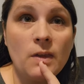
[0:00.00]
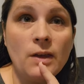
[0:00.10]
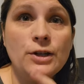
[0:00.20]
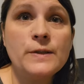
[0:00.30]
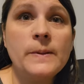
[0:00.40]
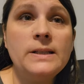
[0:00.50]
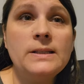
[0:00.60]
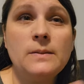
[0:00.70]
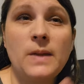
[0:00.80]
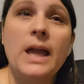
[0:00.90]
There's been
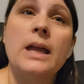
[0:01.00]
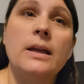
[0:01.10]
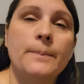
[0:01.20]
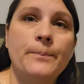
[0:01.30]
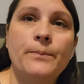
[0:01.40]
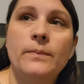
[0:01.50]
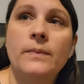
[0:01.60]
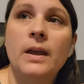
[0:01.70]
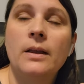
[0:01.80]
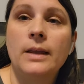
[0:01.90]
some like,
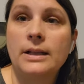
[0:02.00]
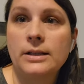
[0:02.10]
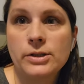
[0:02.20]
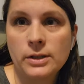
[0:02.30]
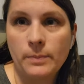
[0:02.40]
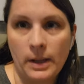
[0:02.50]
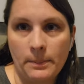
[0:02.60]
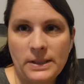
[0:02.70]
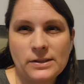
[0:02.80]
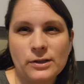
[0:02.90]
like they're still
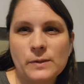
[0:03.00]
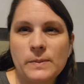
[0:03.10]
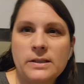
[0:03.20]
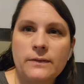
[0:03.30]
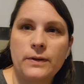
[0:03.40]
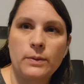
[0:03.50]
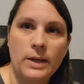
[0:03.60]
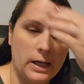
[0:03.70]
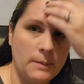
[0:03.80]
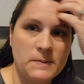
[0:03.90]
puppies. So there's been a few
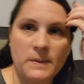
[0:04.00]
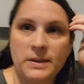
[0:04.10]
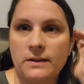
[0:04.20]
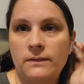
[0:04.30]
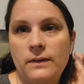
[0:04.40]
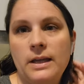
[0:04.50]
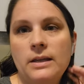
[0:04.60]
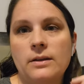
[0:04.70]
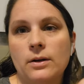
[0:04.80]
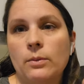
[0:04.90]
hiccups, but they've
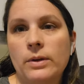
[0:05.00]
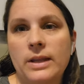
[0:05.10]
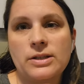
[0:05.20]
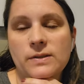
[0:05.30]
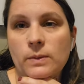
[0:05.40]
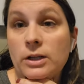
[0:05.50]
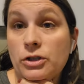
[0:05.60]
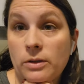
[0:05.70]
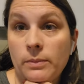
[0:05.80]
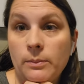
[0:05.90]
like, you know, where they just want to
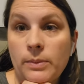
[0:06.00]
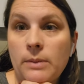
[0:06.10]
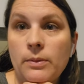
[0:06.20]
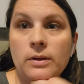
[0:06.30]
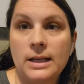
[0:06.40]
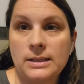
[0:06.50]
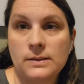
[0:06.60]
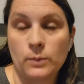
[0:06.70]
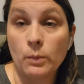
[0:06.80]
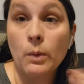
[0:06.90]
jump on people, and
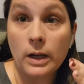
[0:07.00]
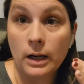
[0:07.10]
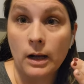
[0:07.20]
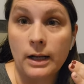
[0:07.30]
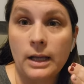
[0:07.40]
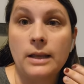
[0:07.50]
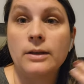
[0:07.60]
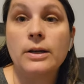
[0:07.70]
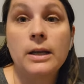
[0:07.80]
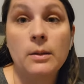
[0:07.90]
that's, we're working on it and
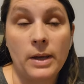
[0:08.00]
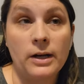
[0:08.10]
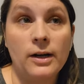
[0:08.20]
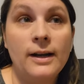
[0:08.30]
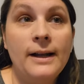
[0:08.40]
they're getting better.